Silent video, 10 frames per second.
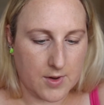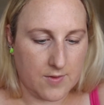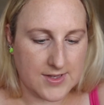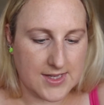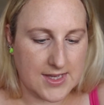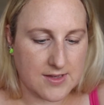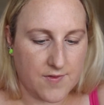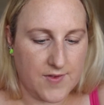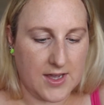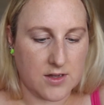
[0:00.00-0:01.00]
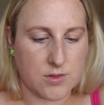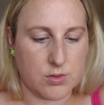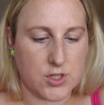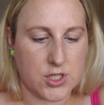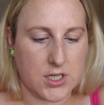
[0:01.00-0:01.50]
Obviously these are finger
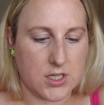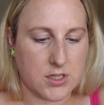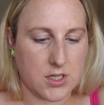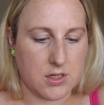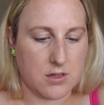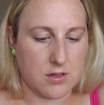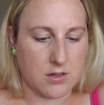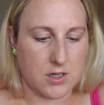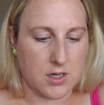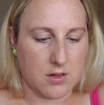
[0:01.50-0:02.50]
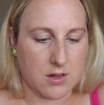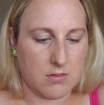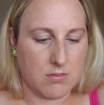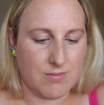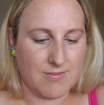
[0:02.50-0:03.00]
swatches and, you know,
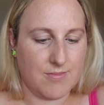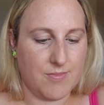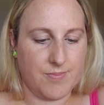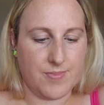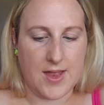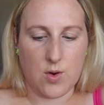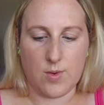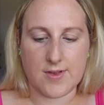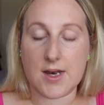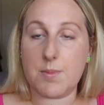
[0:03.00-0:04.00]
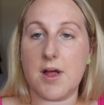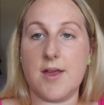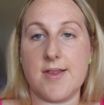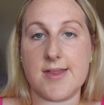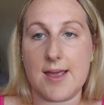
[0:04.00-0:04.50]
they're not always going to apply
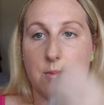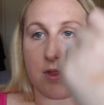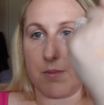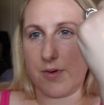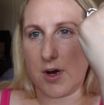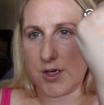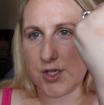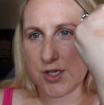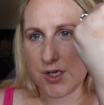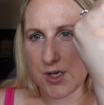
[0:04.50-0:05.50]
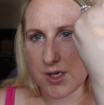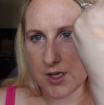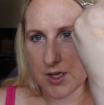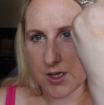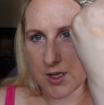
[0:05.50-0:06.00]
the same with the brush.
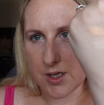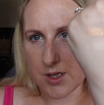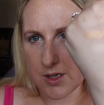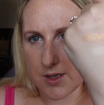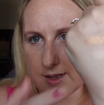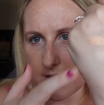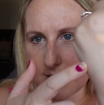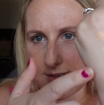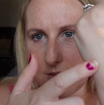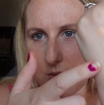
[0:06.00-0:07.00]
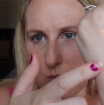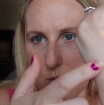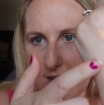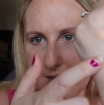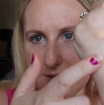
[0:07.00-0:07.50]
That's
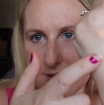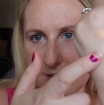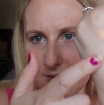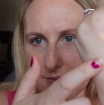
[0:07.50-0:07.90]
Wheat.